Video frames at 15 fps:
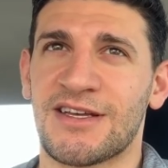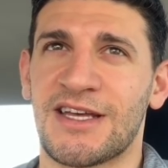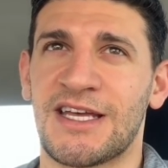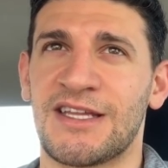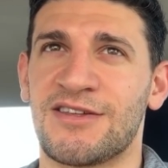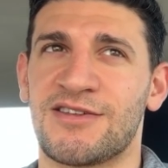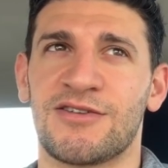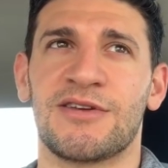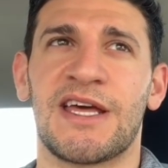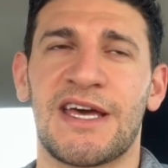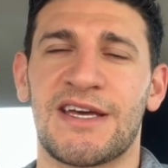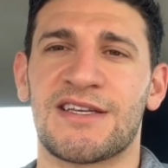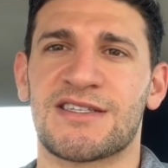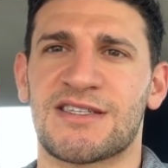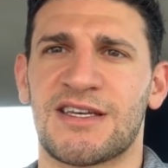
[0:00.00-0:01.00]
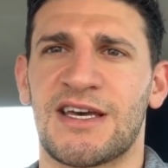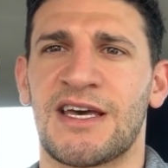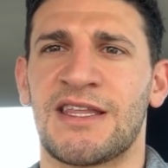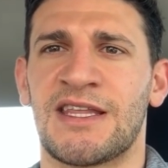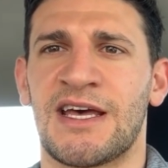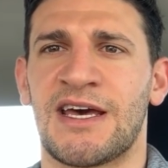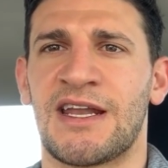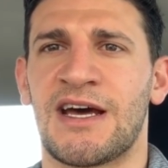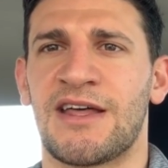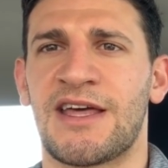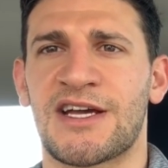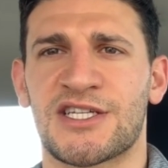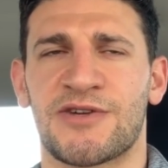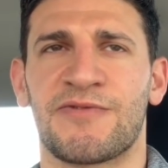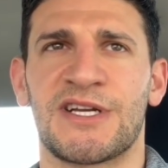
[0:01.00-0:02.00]
in 2 days. And then they
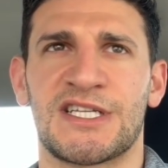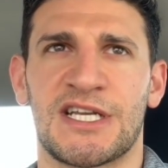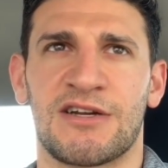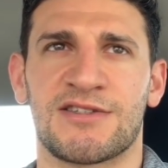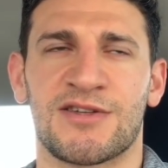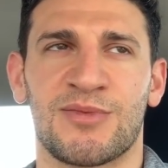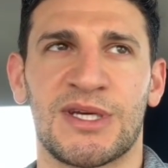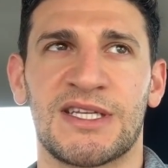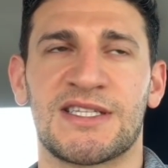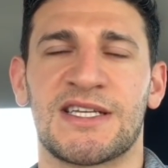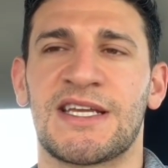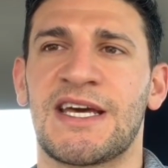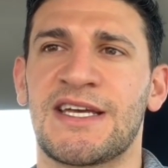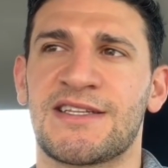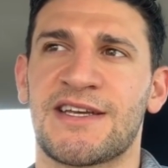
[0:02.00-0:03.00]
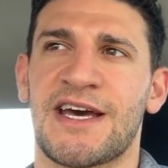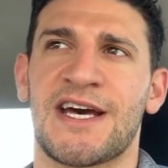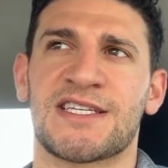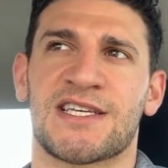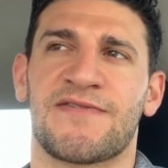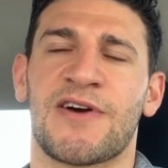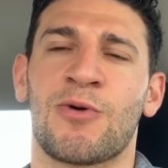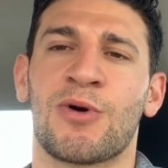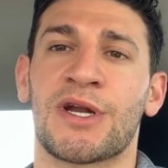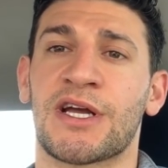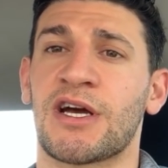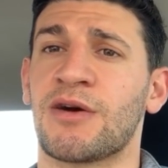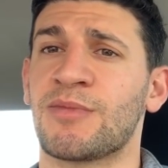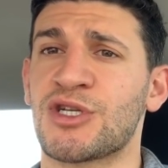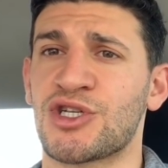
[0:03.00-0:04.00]
actually reached out to me today to ask if I want to
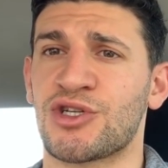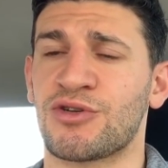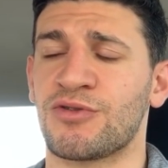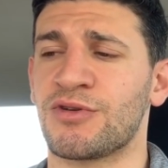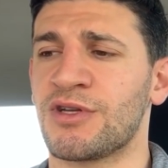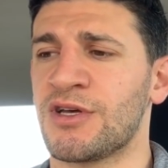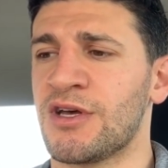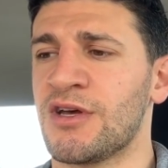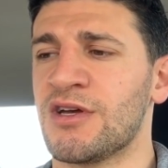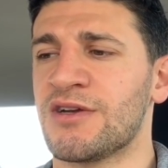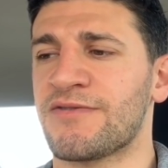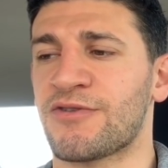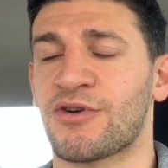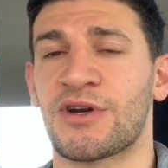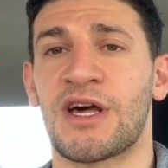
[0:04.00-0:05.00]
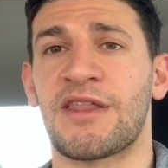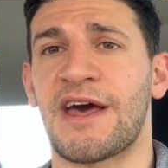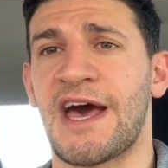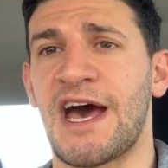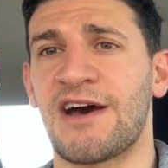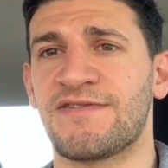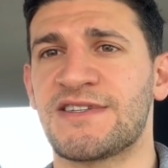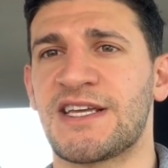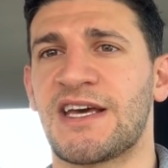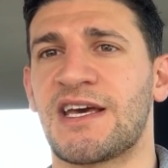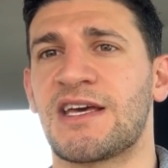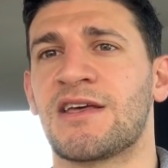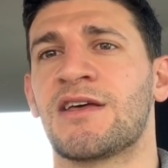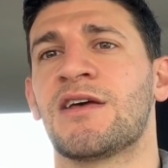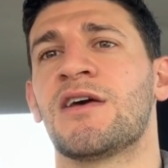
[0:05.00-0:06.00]
come and shoot for another half
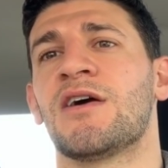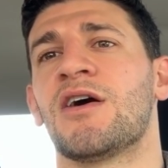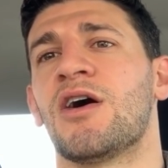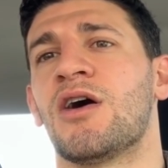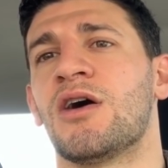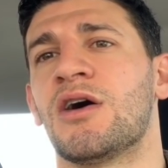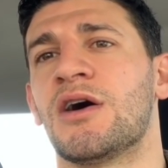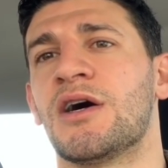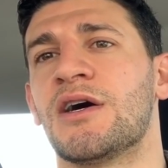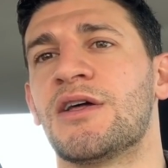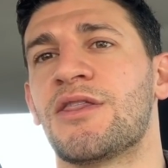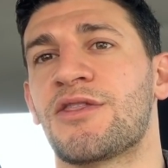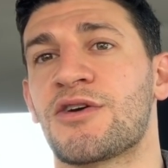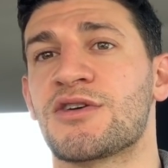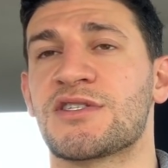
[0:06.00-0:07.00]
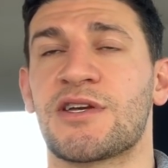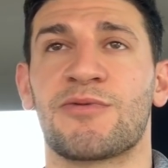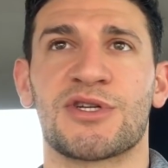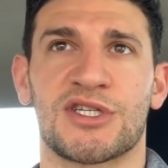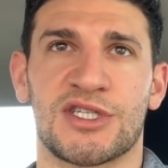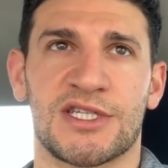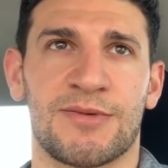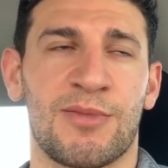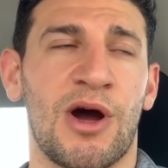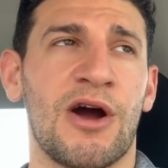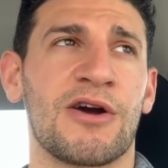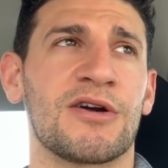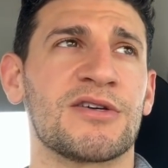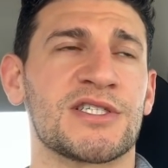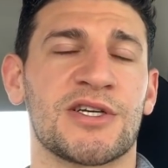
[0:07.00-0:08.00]
day on Thursday, which is
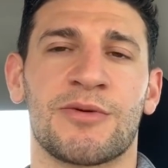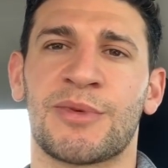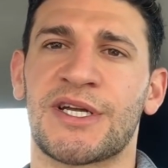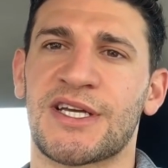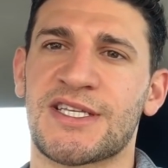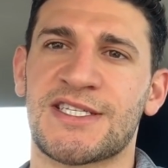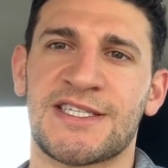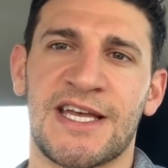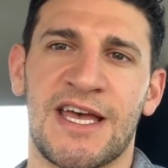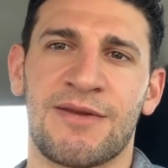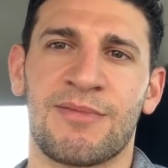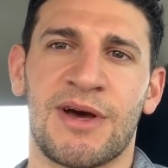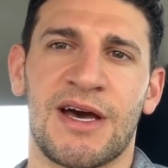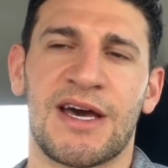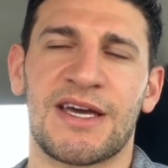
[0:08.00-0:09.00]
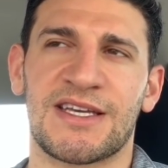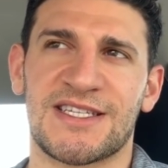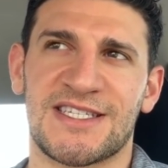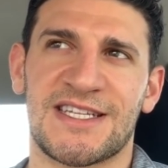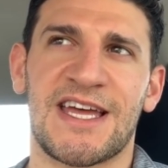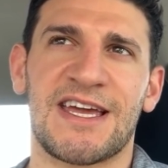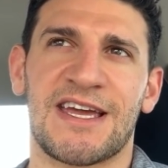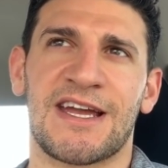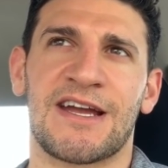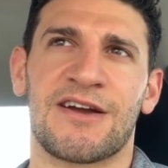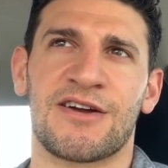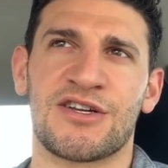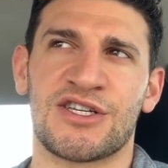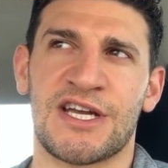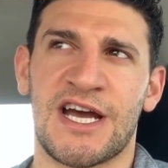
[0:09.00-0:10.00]
tomorrow. So I'm gonna extend my stay here
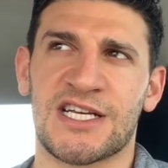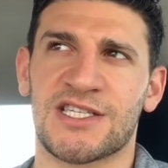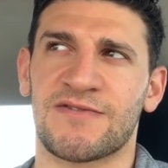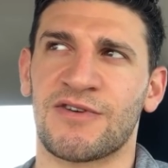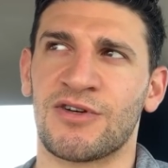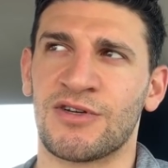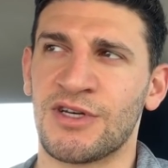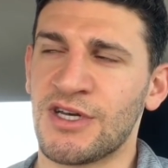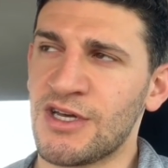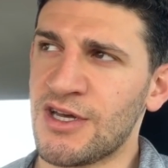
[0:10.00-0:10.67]
in Jacksonville